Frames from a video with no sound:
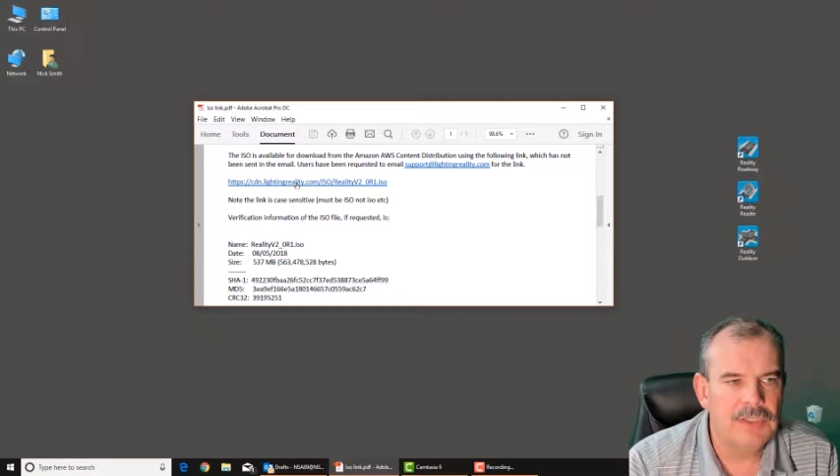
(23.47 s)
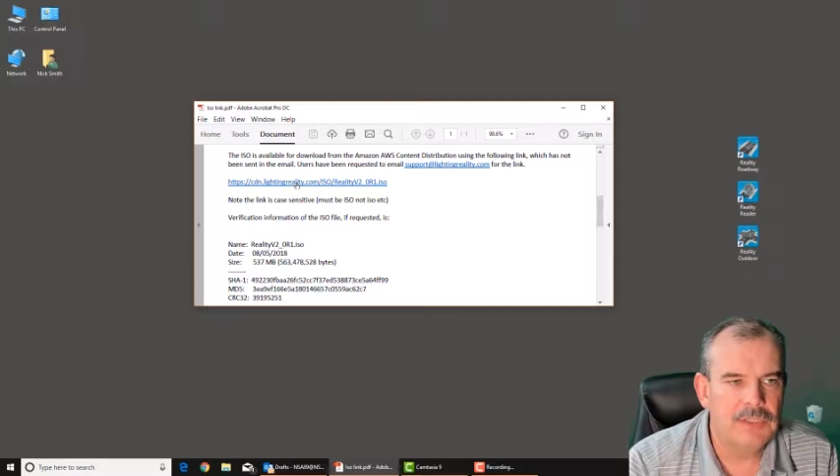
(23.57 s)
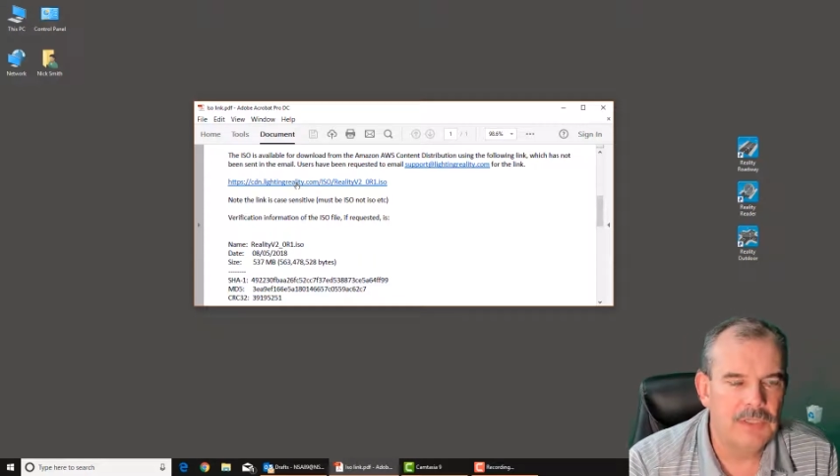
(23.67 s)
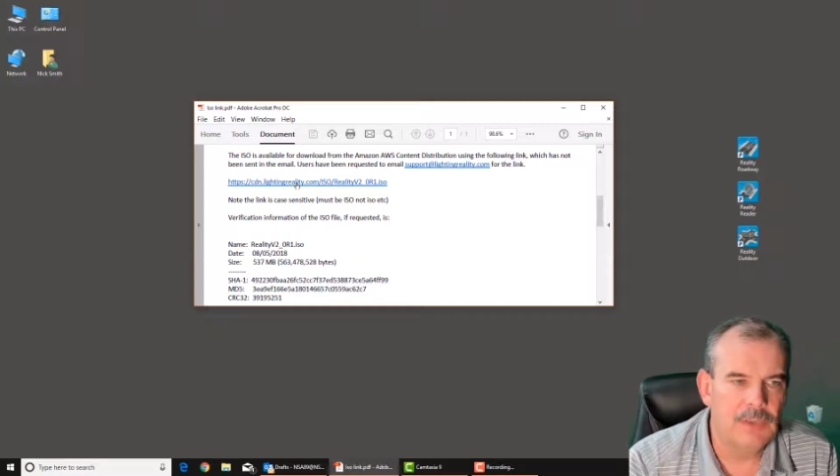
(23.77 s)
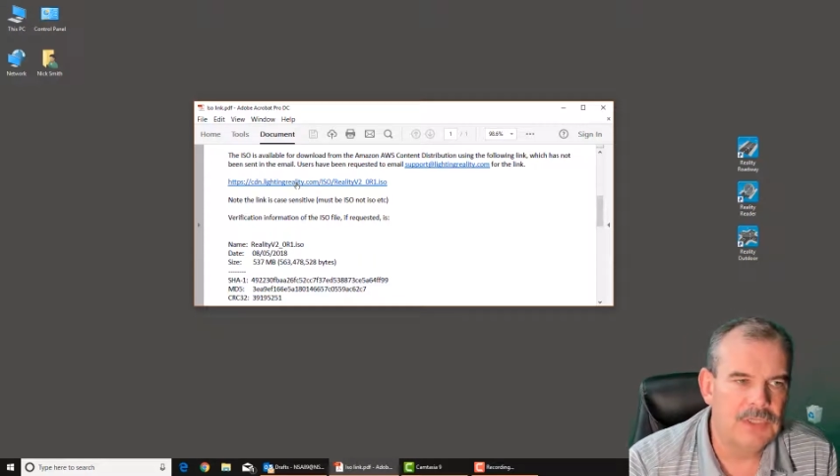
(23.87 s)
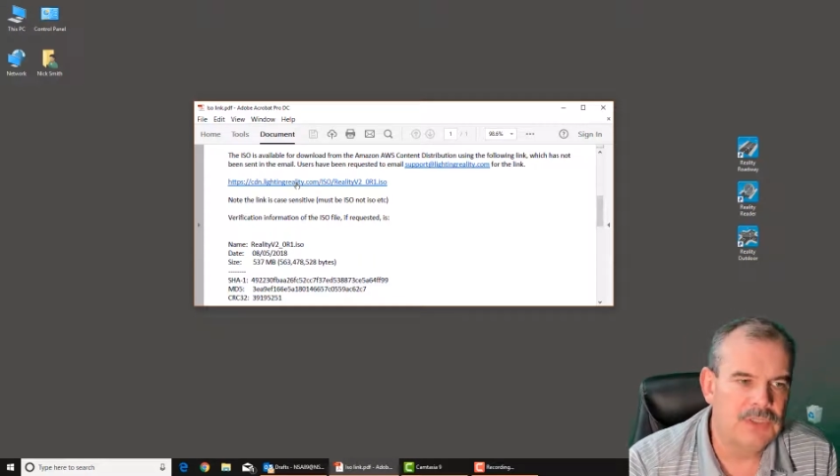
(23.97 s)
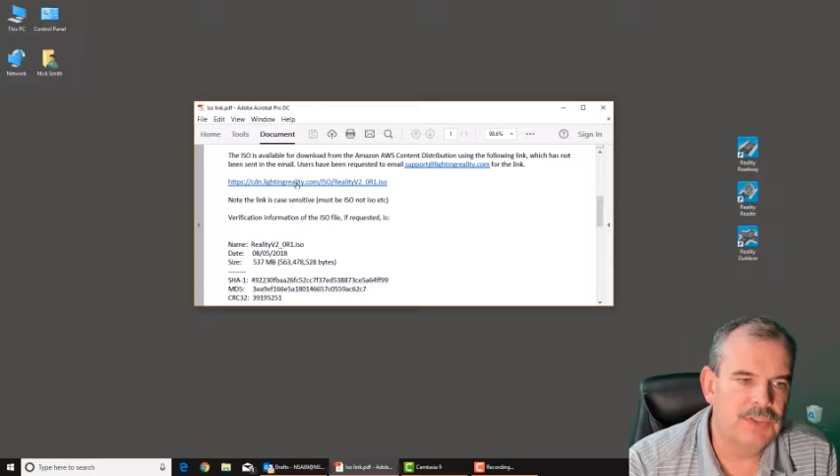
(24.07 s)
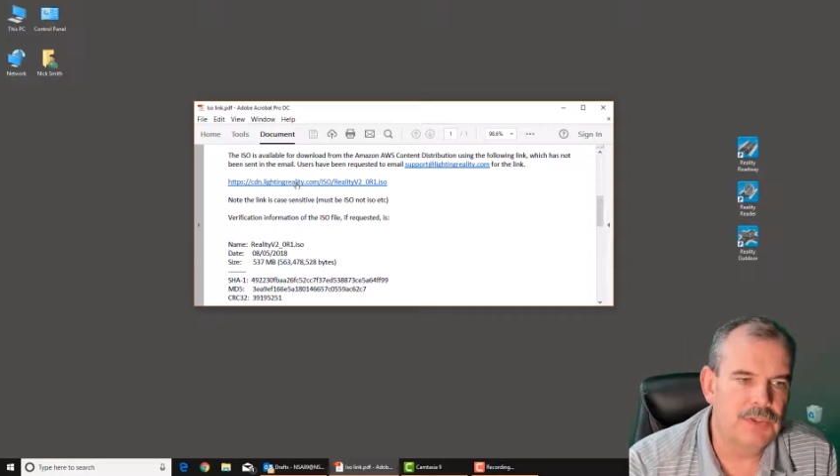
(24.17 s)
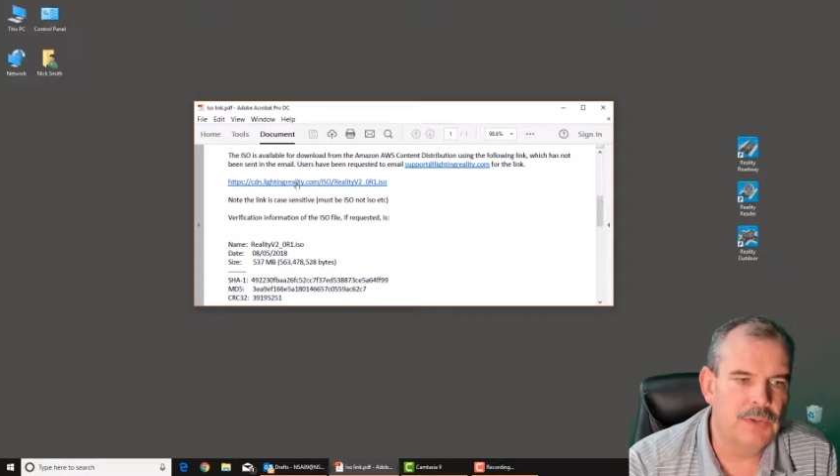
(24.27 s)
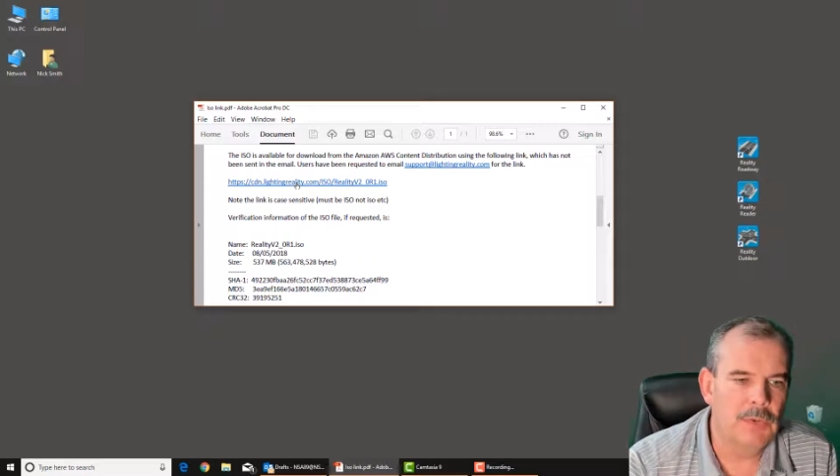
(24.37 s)
to do is
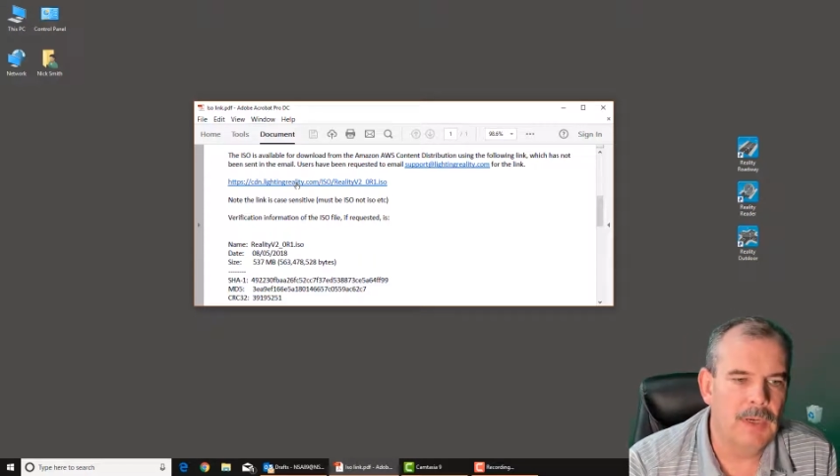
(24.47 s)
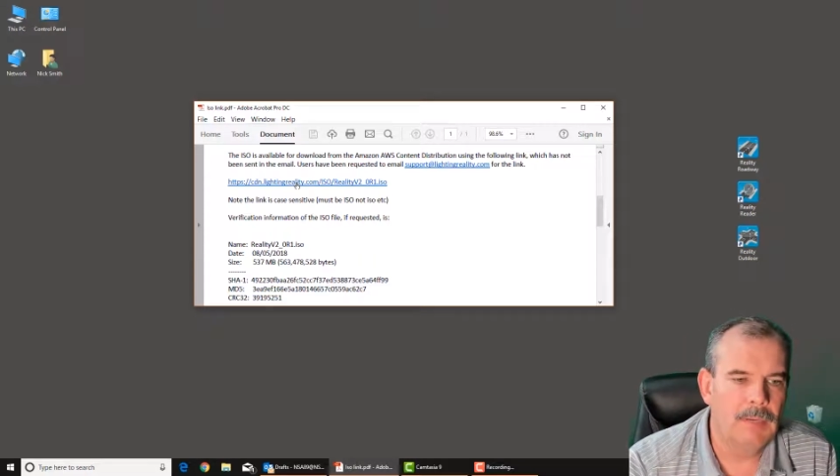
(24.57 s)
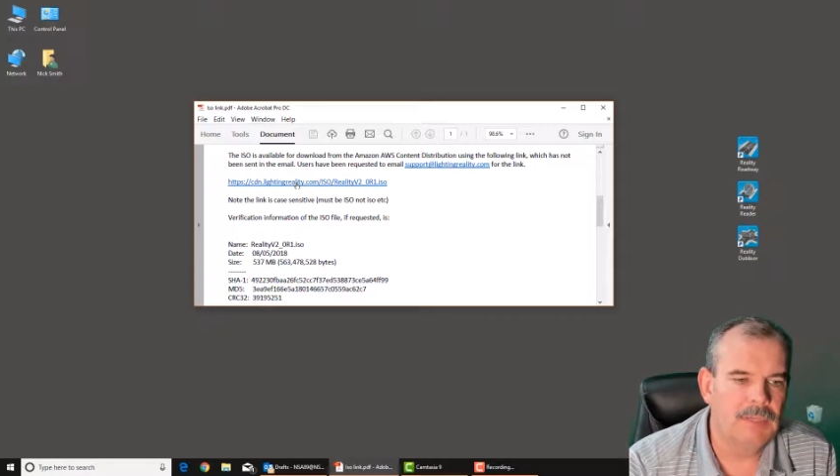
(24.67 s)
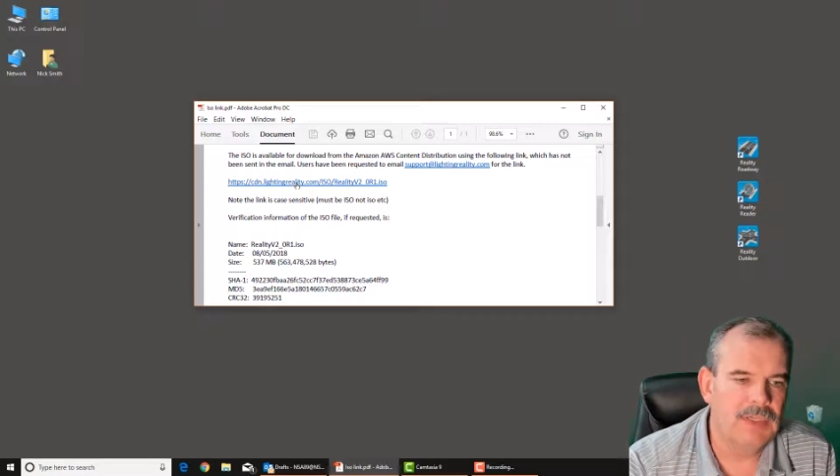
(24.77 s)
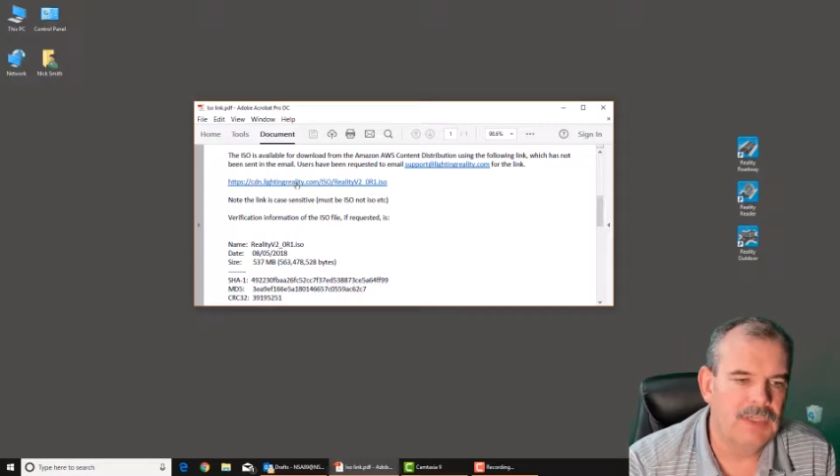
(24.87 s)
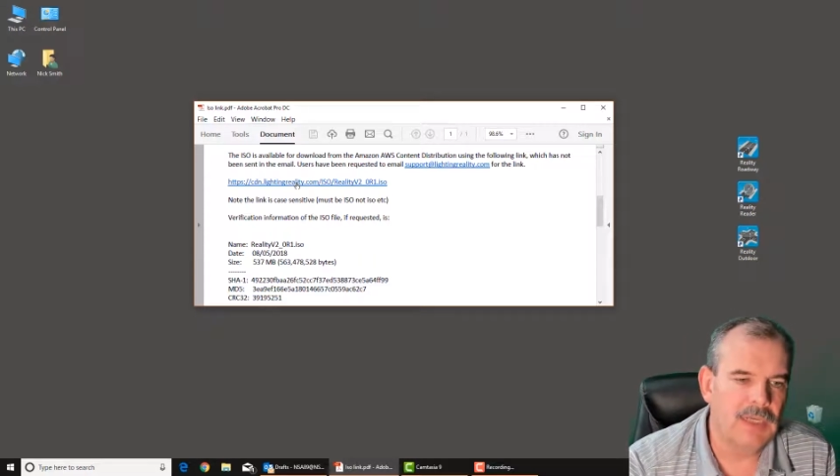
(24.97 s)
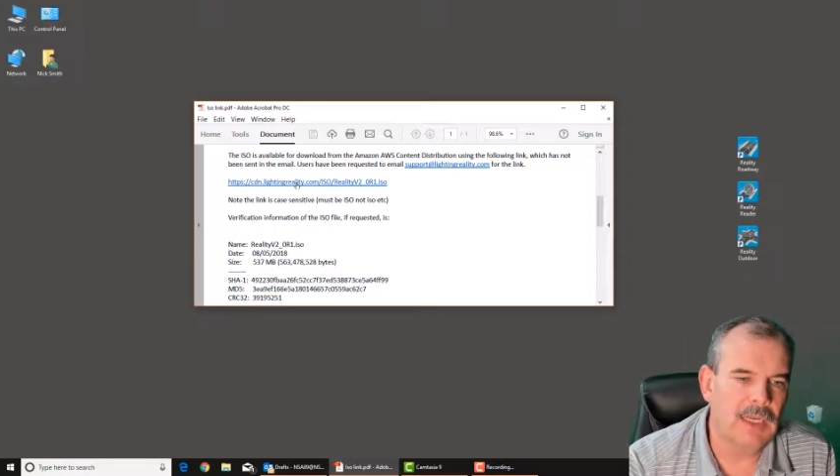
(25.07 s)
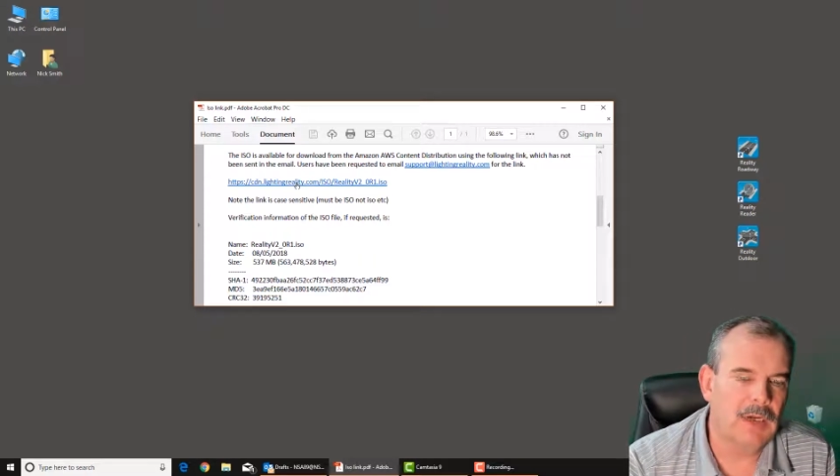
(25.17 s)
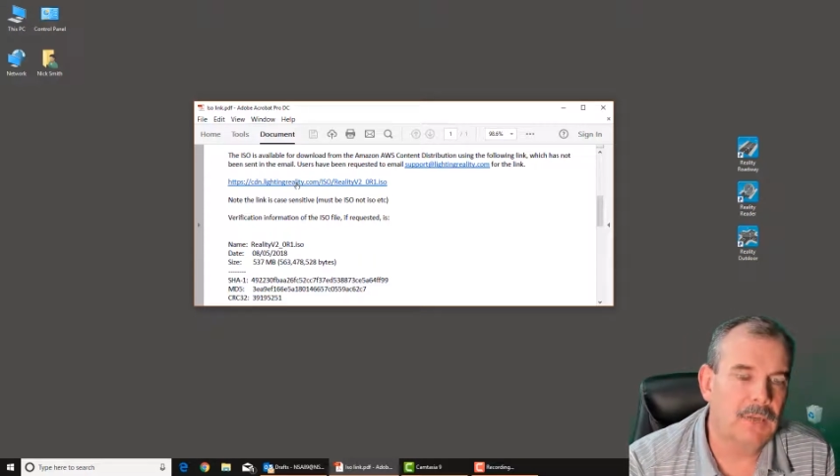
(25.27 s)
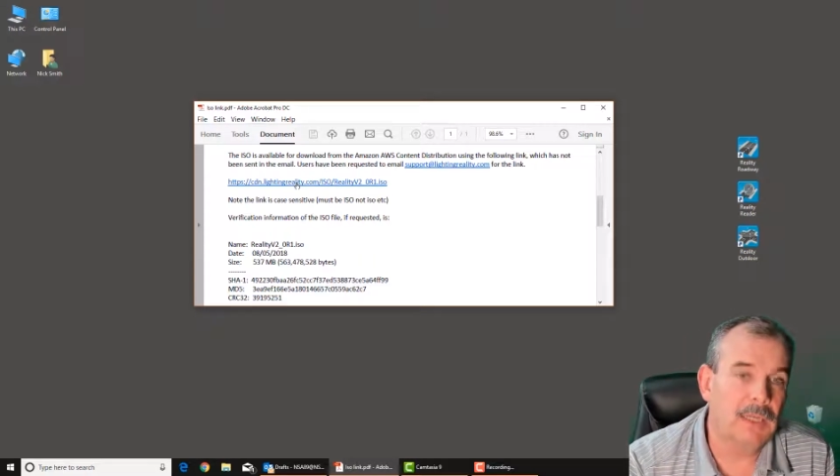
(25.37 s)
to
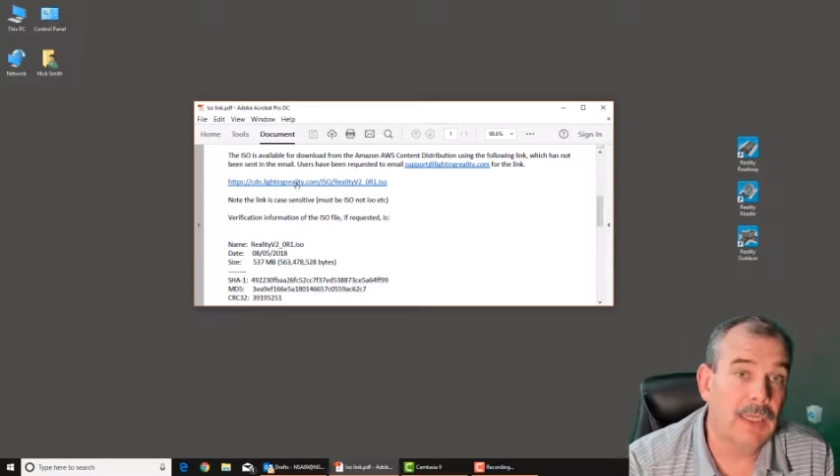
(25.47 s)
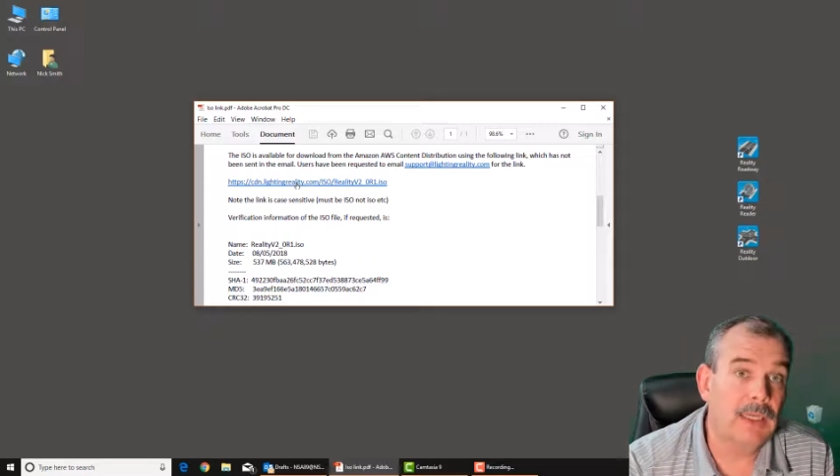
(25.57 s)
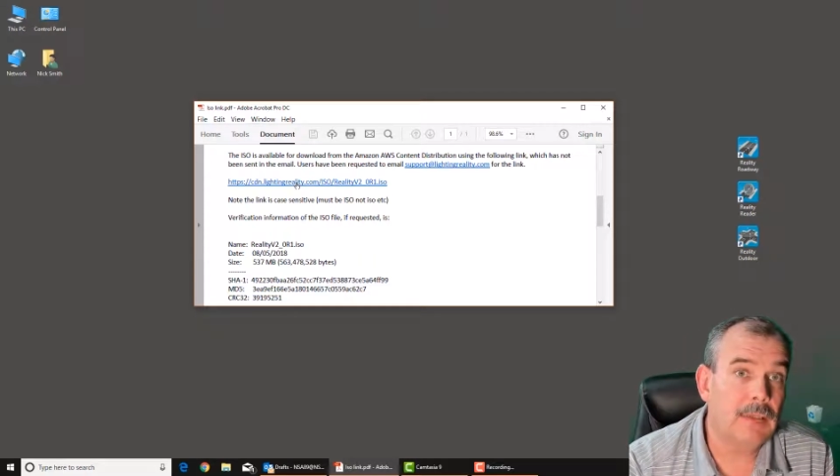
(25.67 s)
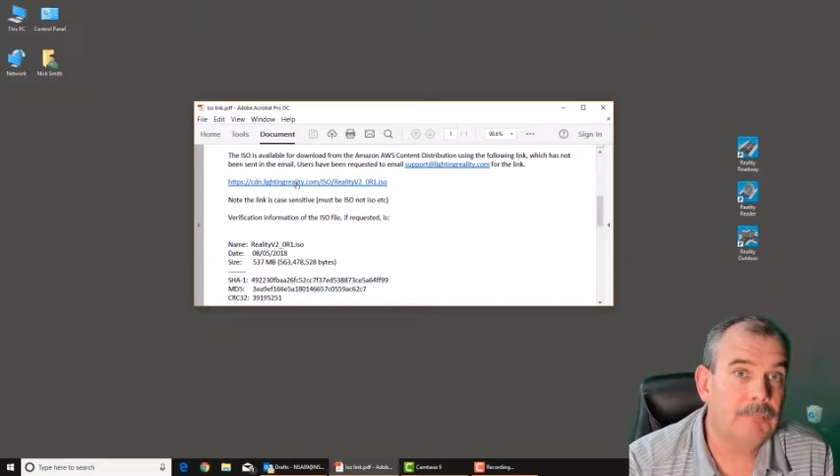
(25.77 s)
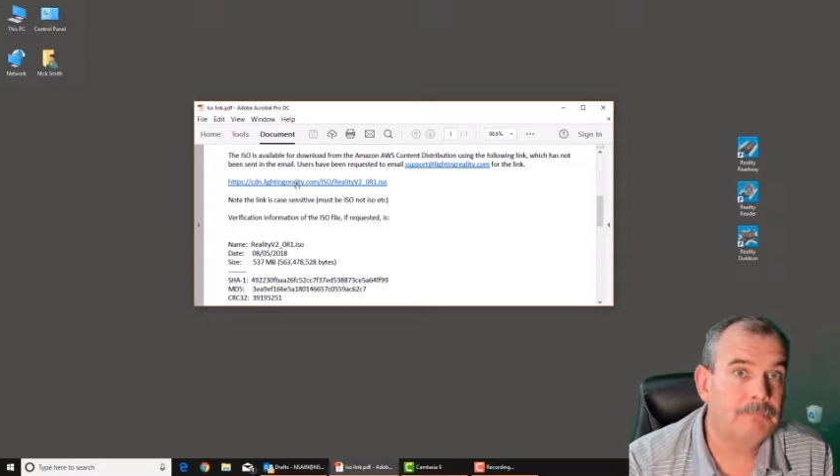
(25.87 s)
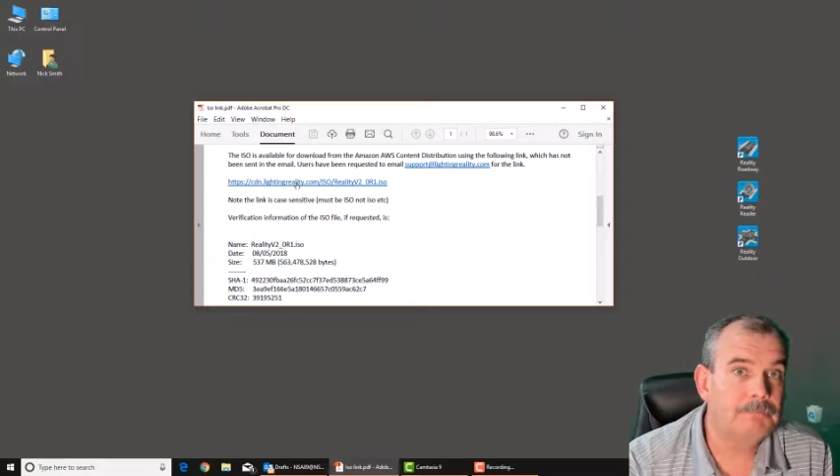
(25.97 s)
click on the link,